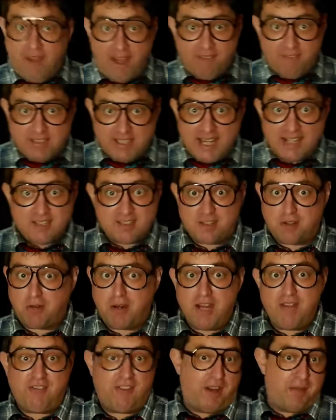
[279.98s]
stages of grief,
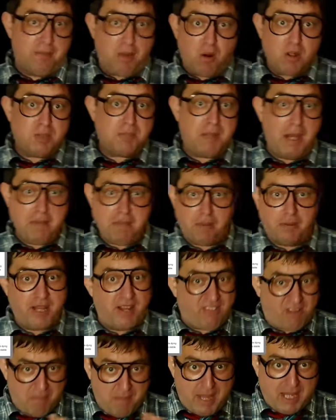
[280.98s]
and most people never
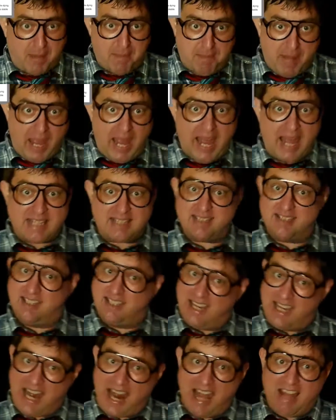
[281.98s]
make it past the
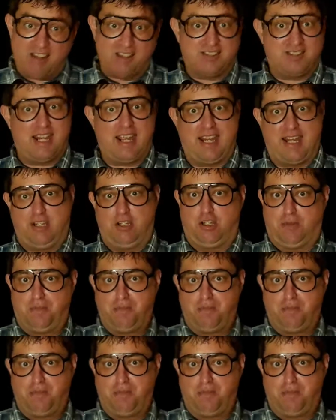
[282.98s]
denial stage.